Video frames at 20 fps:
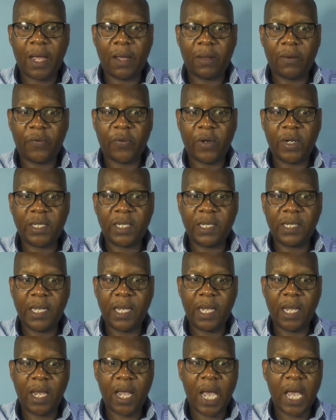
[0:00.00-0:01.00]
for instance
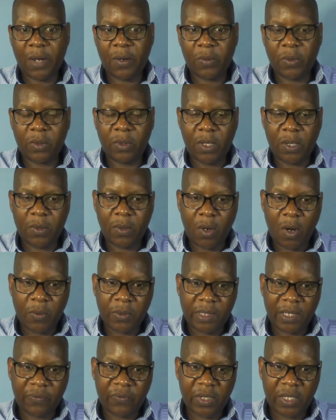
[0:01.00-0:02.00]
here the
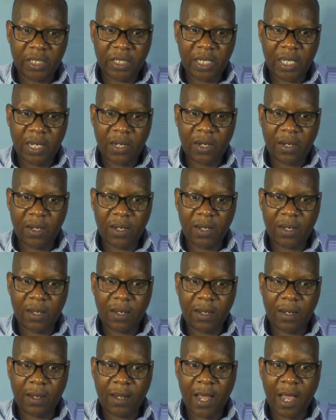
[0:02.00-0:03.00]
observation
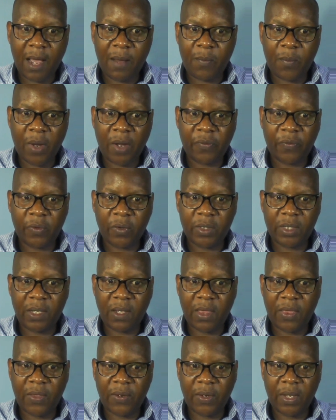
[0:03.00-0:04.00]
number
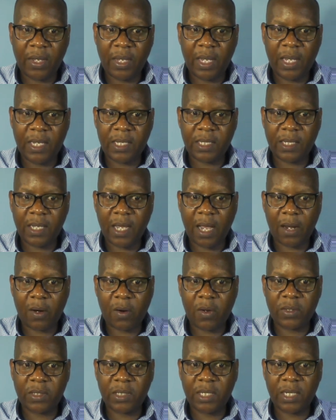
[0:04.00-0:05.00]
43 is
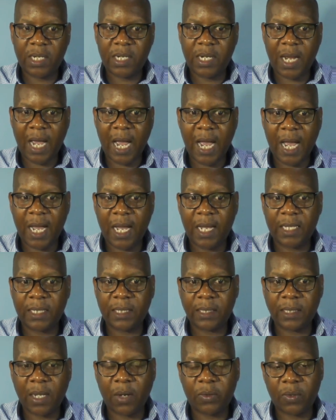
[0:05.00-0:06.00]
considered
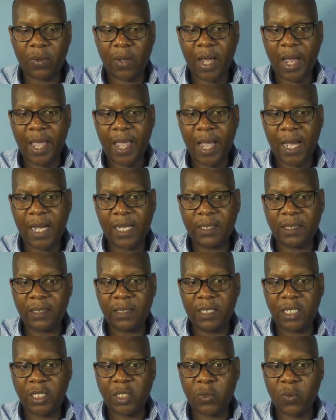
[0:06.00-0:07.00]
as outliers.
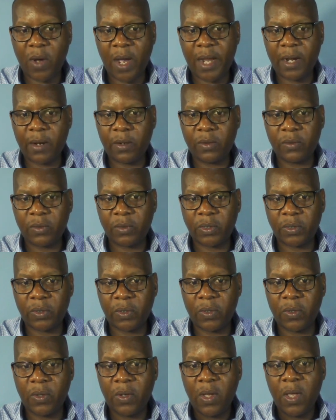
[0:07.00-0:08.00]
This one
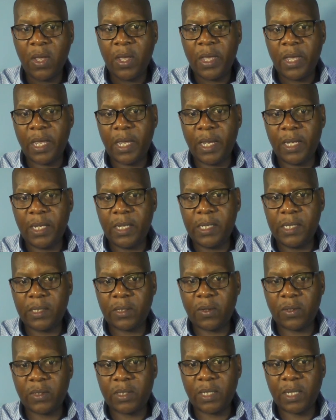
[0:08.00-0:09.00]
also is
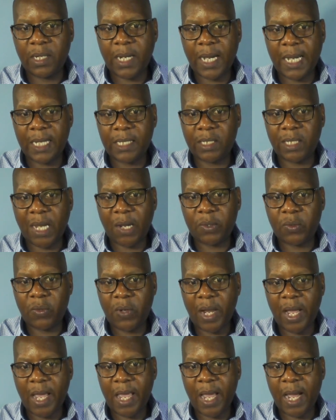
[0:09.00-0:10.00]
considered as
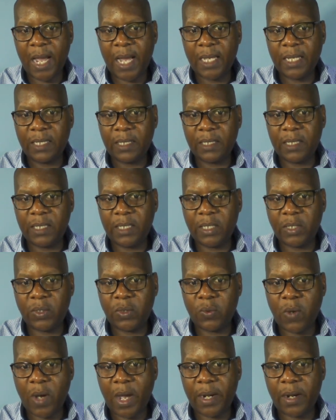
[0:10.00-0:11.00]
outlier,
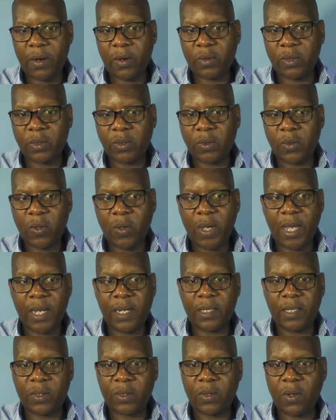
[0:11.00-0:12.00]
this one also,
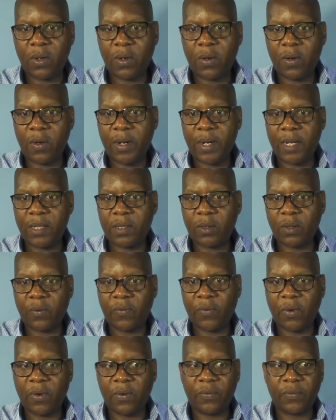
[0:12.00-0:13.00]
and so on and so
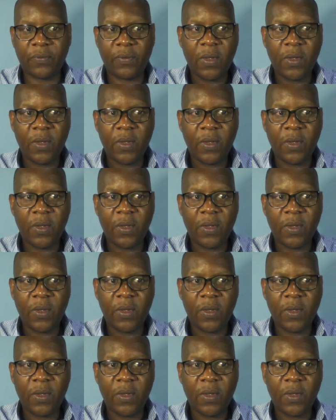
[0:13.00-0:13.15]
forth.